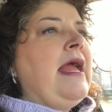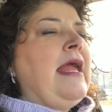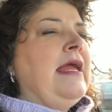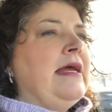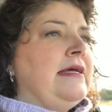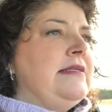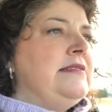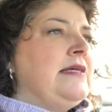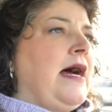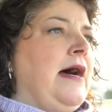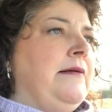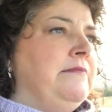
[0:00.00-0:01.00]
And
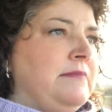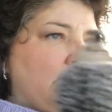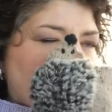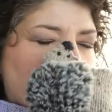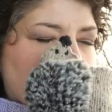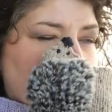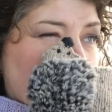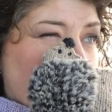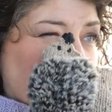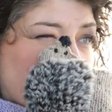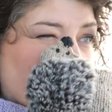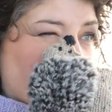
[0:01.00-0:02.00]
um, so
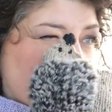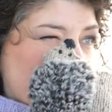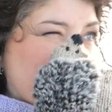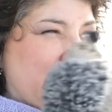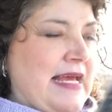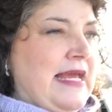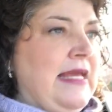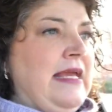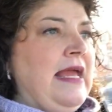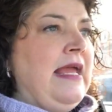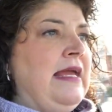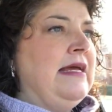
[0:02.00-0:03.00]
today is
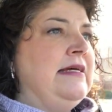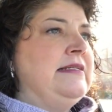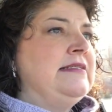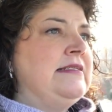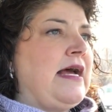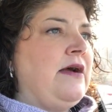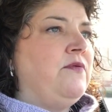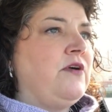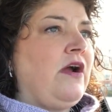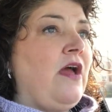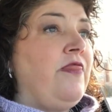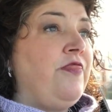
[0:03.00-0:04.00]
Wednesday and I
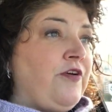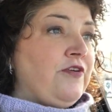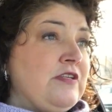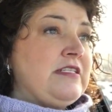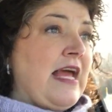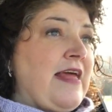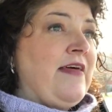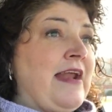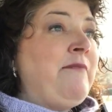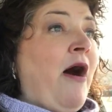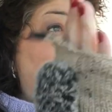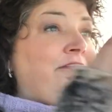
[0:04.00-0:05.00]
work Thursday and then
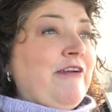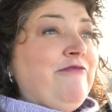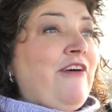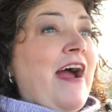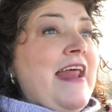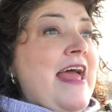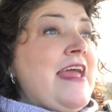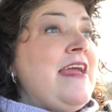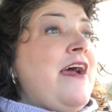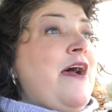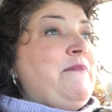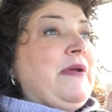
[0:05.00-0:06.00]
I'm off on Friday
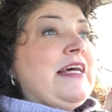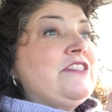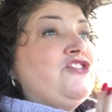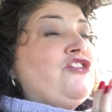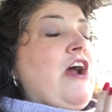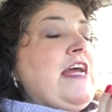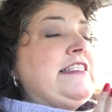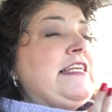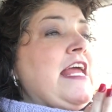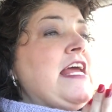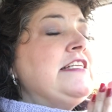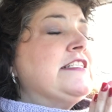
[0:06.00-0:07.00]
because Tracy
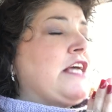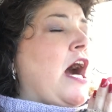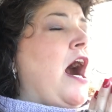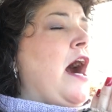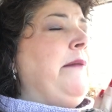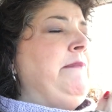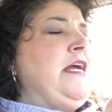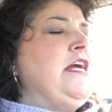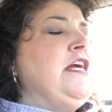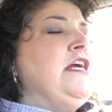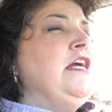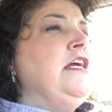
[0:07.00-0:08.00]
is
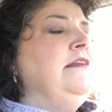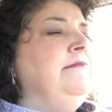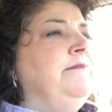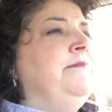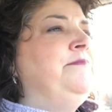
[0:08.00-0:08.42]
coming.